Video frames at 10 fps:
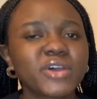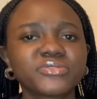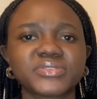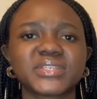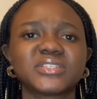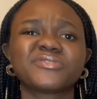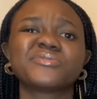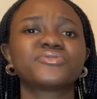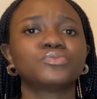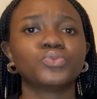Boundaries are
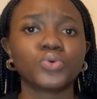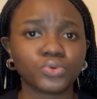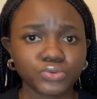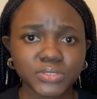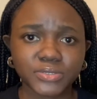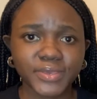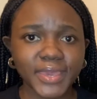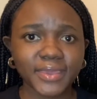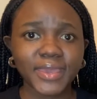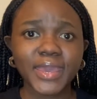different from walls,
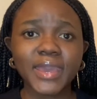okay?